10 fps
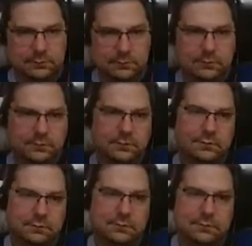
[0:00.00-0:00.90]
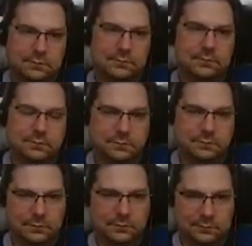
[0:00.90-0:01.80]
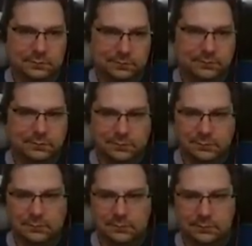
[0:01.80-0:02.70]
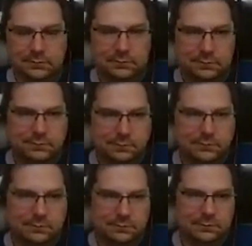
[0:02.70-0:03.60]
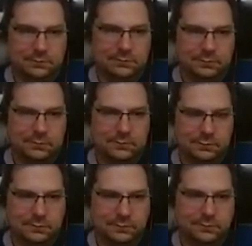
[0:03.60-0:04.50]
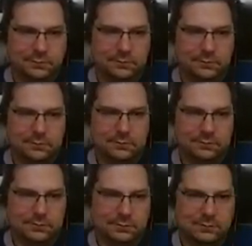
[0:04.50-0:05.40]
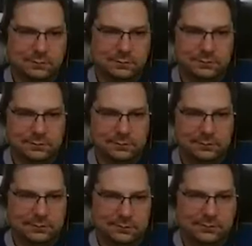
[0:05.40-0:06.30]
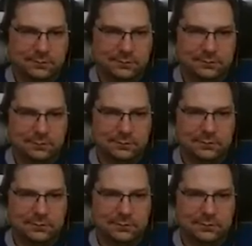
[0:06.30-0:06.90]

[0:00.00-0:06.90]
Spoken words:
No words are spoken by the person on screen.